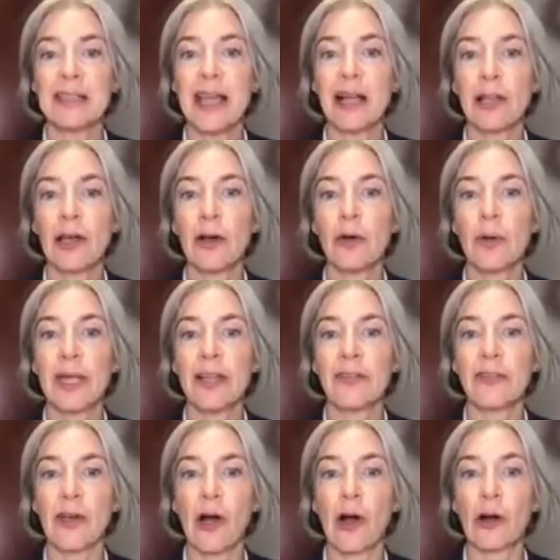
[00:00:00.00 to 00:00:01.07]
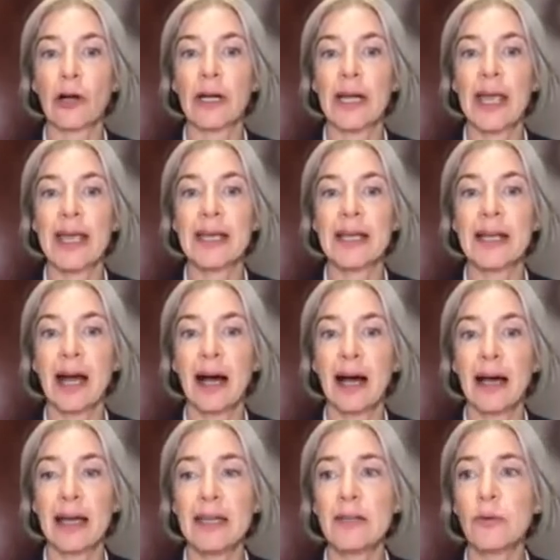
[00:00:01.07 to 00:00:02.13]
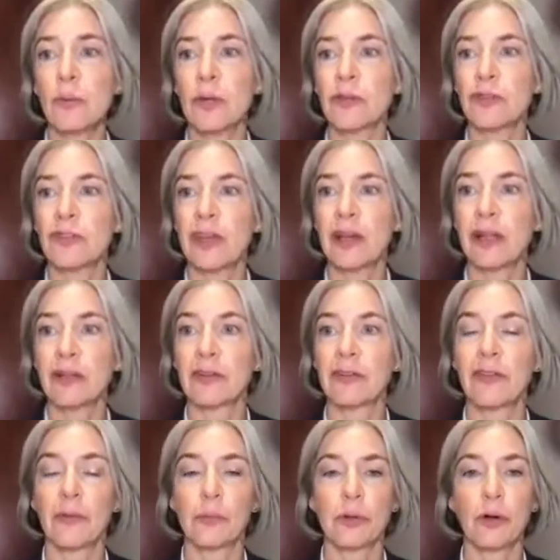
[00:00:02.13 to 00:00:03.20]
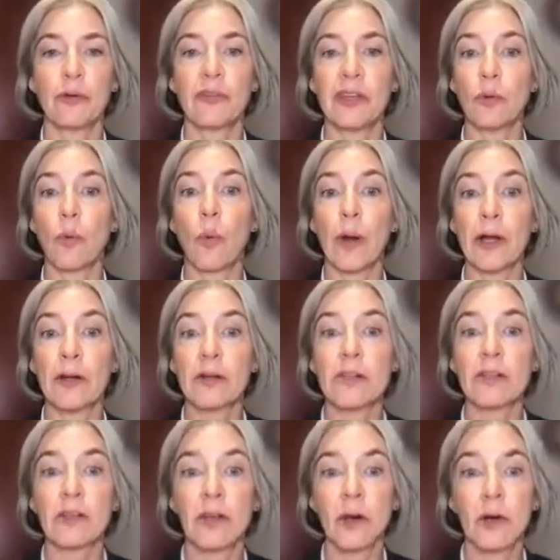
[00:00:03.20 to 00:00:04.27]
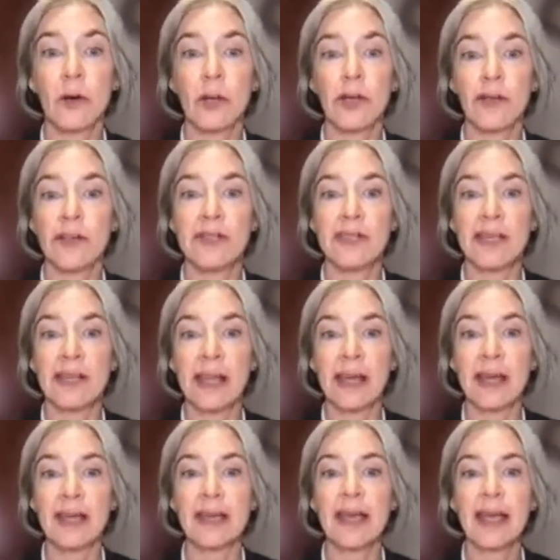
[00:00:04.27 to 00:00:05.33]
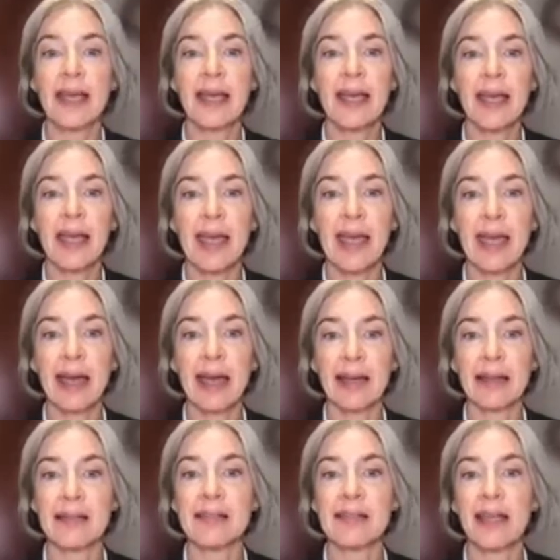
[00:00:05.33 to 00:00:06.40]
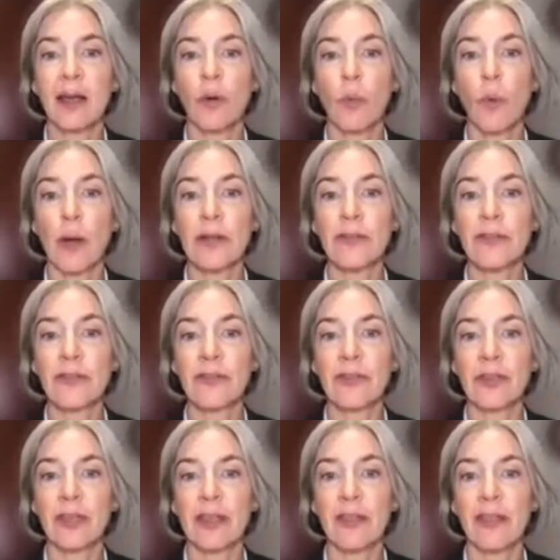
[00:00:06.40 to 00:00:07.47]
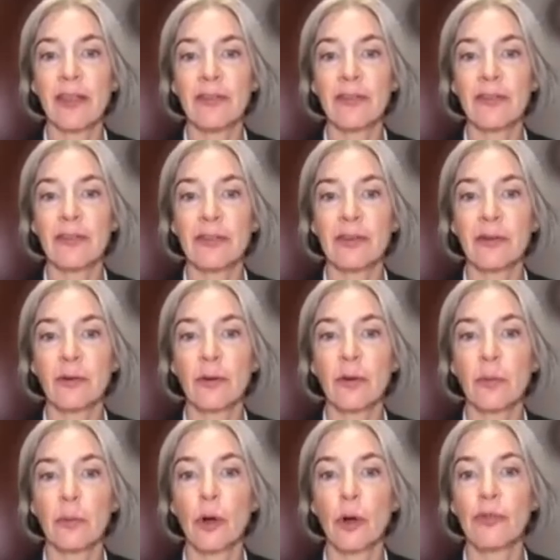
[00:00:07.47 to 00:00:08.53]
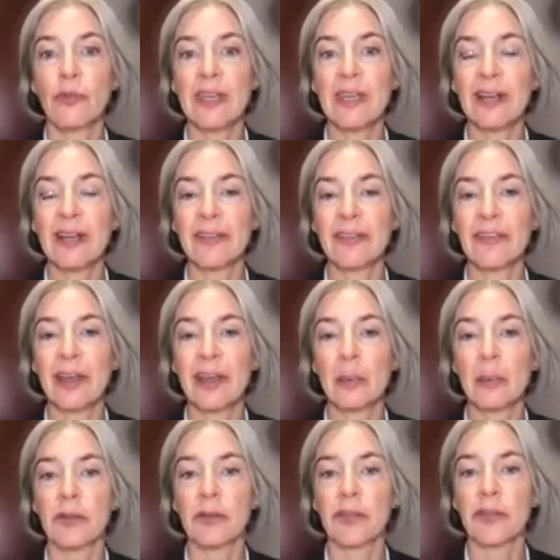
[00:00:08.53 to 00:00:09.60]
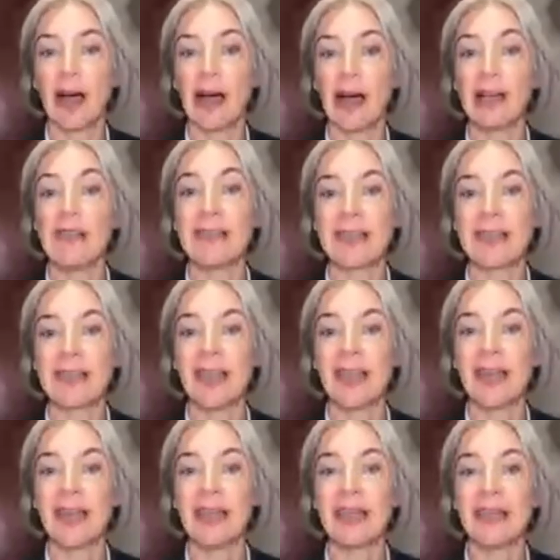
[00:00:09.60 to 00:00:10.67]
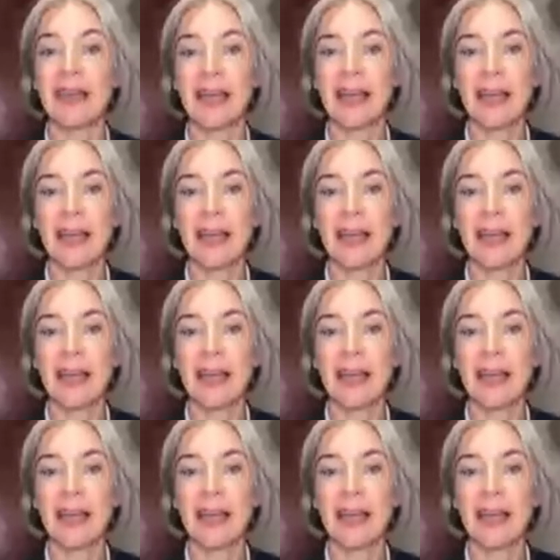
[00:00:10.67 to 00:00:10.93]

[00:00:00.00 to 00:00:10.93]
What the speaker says: yellow, it's RNA guide, which tells the protein where to go in the DNA. And once this protein assembles on DNA,